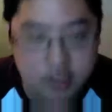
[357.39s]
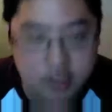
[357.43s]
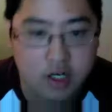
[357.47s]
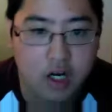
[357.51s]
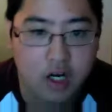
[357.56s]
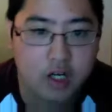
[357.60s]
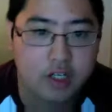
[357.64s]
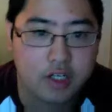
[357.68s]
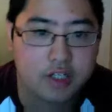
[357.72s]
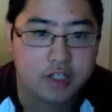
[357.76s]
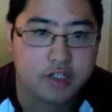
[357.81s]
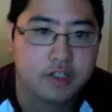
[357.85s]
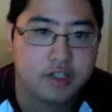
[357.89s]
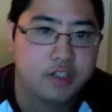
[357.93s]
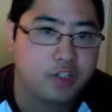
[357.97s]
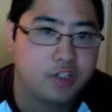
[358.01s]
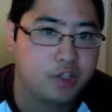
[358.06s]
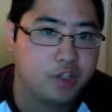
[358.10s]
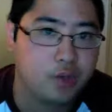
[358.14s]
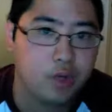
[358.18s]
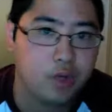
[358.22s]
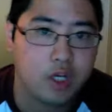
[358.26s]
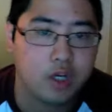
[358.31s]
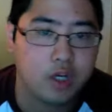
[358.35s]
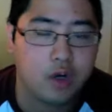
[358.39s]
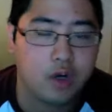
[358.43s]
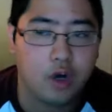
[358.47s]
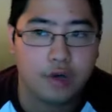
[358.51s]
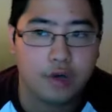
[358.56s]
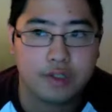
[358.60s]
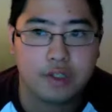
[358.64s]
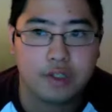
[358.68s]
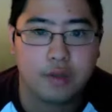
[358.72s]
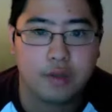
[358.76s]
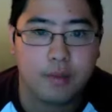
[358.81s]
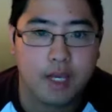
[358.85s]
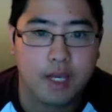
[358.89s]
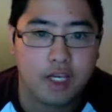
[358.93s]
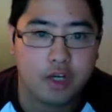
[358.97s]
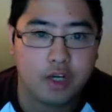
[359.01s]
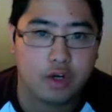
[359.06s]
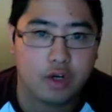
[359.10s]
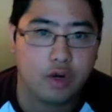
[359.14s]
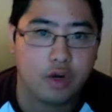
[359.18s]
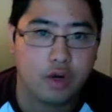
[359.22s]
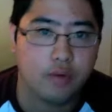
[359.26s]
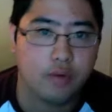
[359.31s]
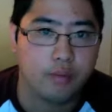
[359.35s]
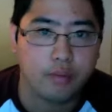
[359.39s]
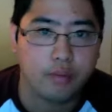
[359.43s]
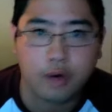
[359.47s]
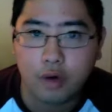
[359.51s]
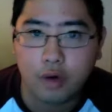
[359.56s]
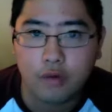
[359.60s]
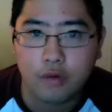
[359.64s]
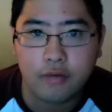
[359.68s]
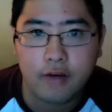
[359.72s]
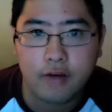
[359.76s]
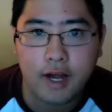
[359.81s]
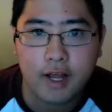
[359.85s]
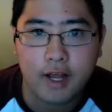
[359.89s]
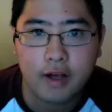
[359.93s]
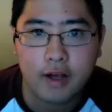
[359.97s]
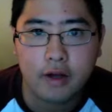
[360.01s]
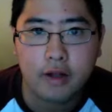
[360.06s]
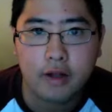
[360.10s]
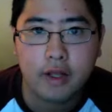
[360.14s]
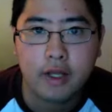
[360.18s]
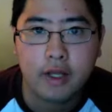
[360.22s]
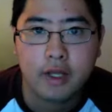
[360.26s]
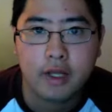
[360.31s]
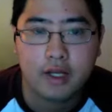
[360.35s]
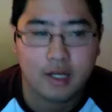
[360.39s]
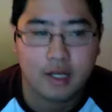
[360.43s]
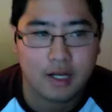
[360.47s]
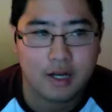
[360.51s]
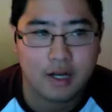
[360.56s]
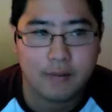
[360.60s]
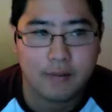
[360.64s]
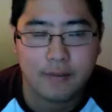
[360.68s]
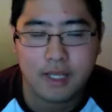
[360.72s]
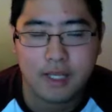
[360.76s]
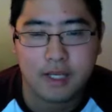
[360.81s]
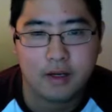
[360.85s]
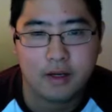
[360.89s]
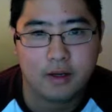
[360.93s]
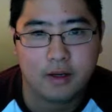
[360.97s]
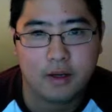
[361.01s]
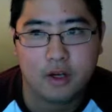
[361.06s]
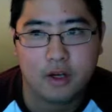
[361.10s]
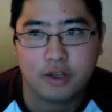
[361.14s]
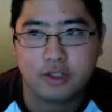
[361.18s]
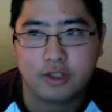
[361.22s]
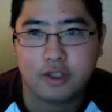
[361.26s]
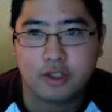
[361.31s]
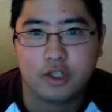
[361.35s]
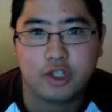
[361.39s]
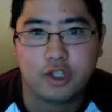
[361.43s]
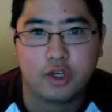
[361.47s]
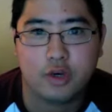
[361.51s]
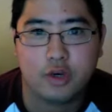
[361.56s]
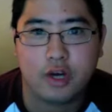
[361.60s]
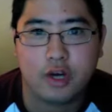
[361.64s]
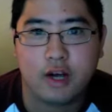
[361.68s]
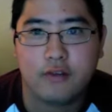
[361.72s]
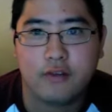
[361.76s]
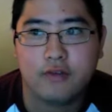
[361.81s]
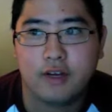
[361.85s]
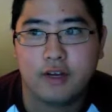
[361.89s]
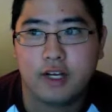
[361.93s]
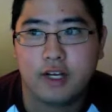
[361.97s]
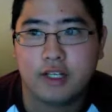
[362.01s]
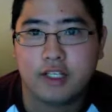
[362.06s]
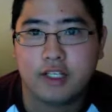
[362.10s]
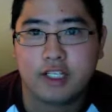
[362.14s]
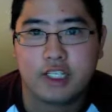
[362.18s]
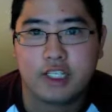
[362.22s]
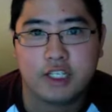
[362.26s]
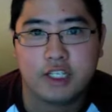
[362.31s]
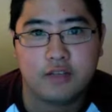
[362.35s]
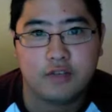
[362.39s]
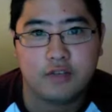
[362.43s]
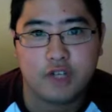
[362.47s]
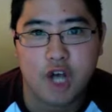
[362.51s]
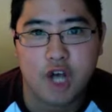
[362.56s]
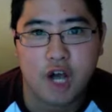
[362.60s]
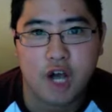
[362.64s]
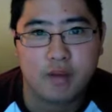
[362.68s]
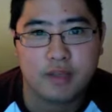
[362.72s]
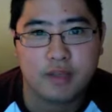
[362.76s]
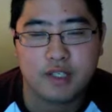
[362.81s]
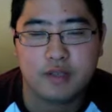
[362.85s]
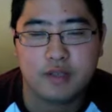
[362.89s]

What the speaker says: artists. You can also make your own profile. They also showed off Steve Jobs'